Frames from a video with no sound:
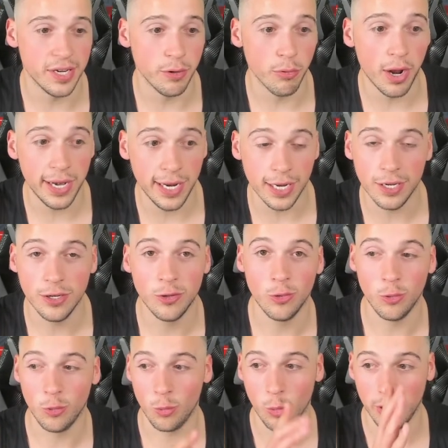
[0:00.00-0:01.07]
see right here,
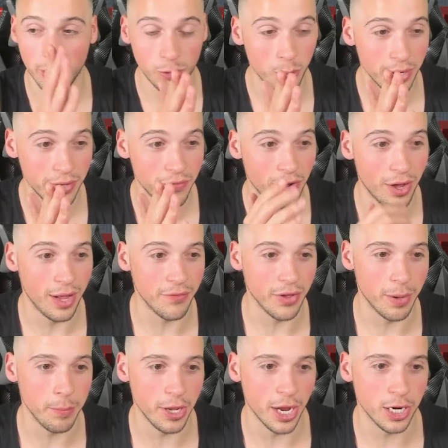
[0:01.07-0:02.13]
2025
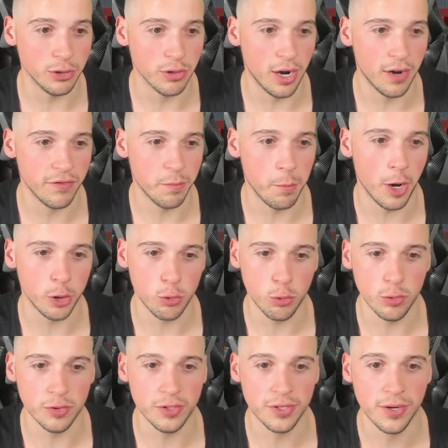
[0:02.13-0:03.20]
NBA draft by
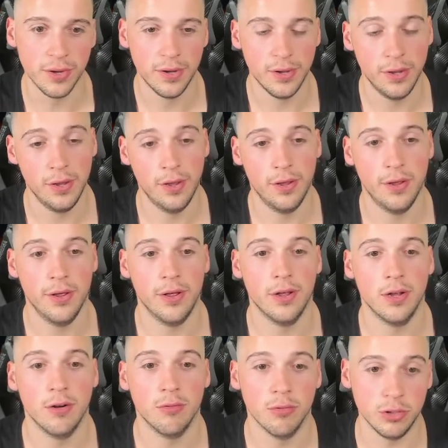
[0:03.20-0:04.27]
Goods.
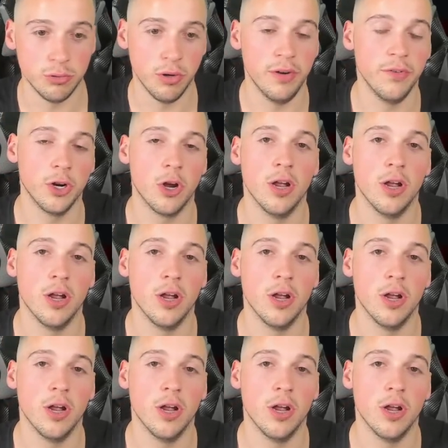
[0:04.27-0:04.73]
Retrieving